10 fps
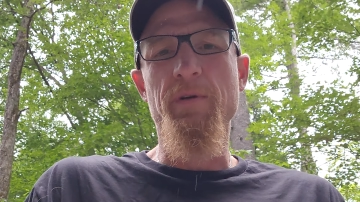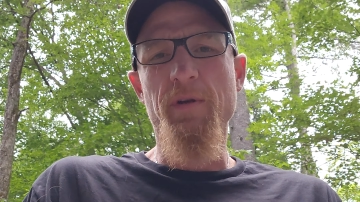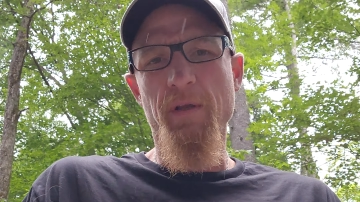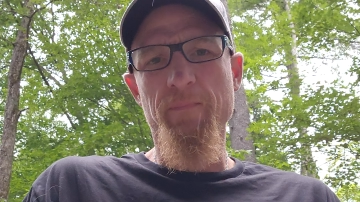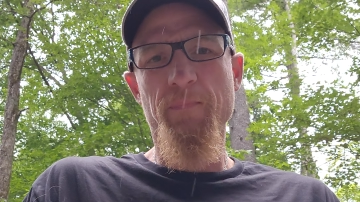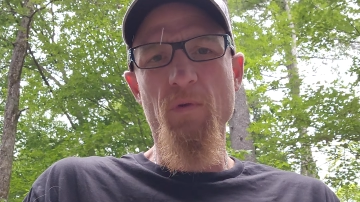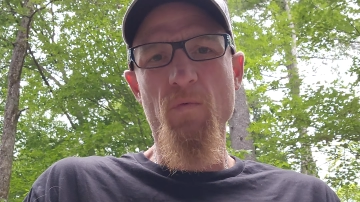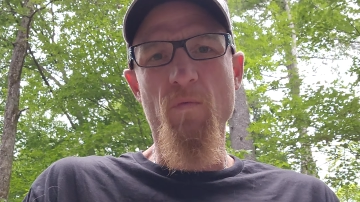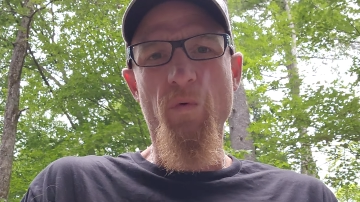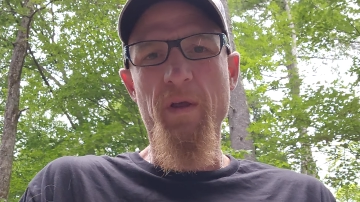community,
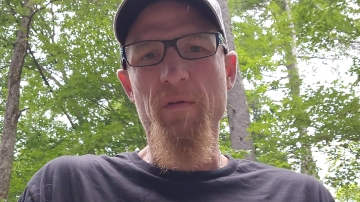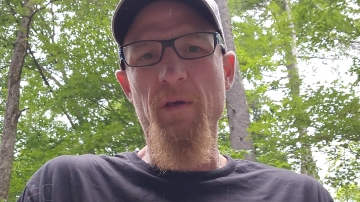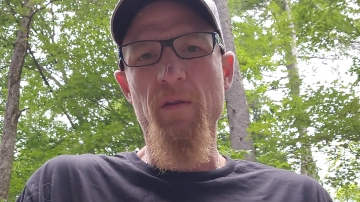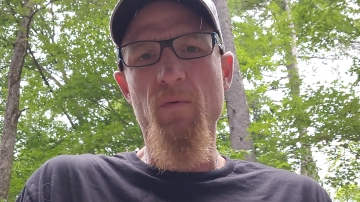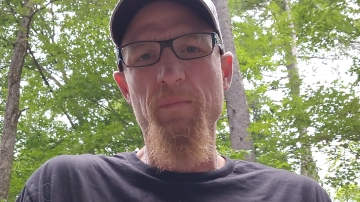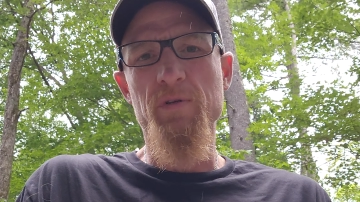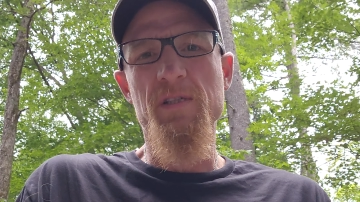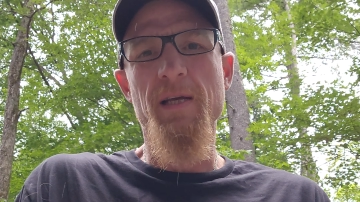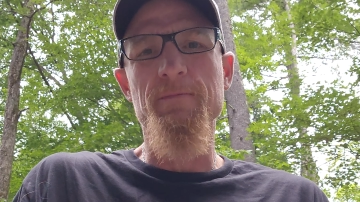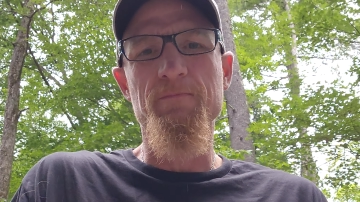we are the other
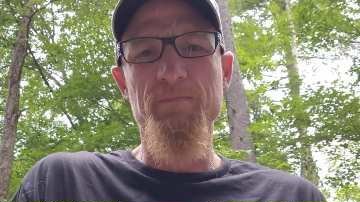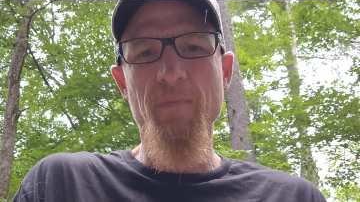1%.